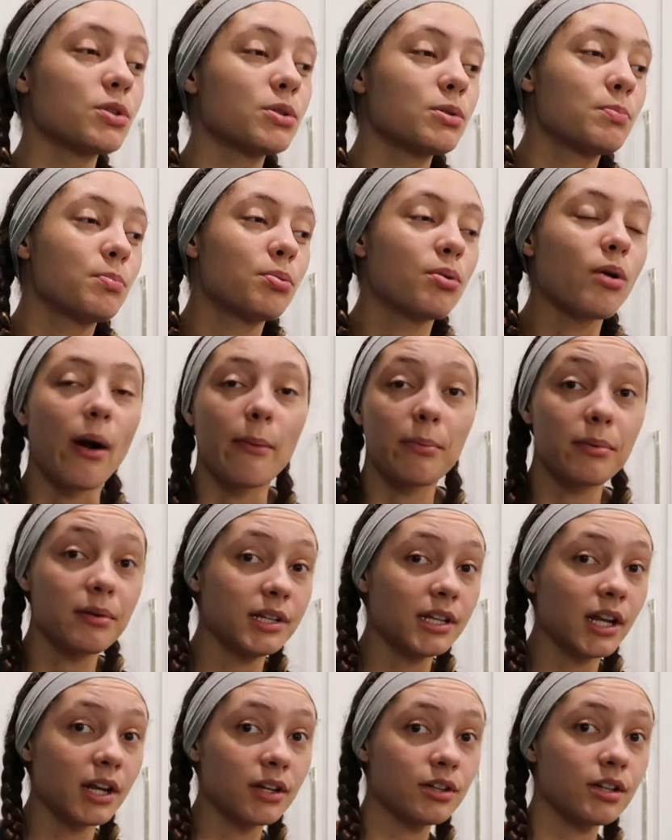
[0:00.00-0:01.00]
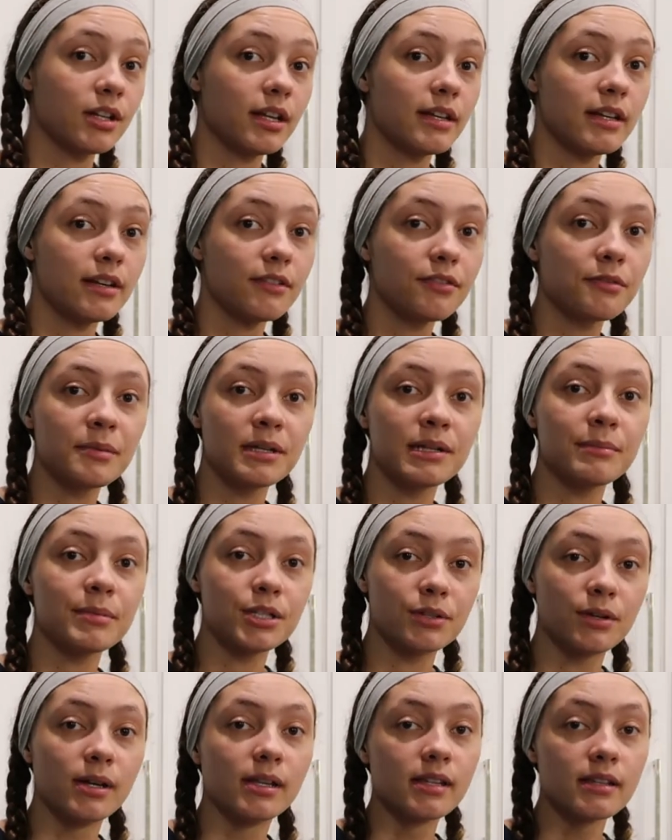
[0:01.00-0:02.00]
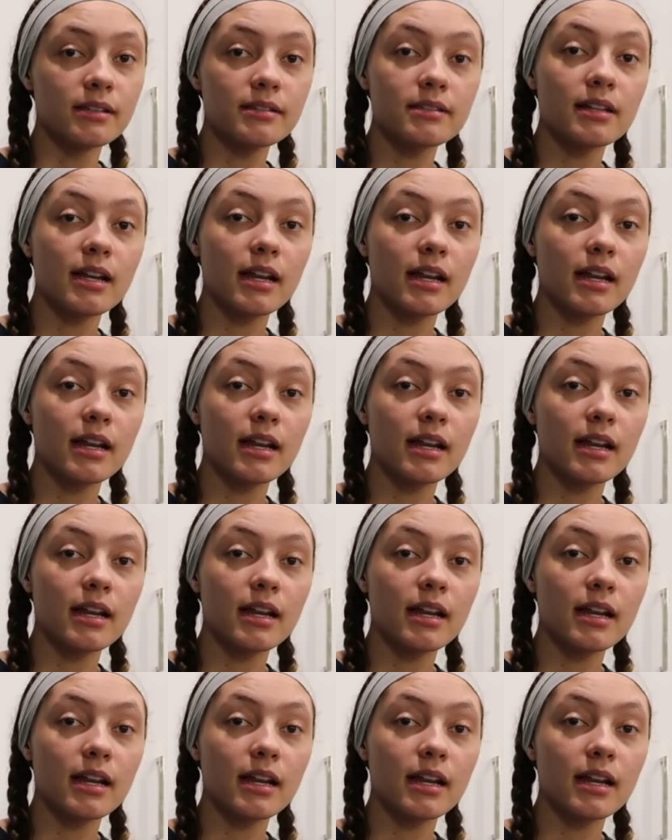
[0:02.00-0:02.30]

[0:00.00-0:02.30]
So it's probably not a good idea for me to be doing this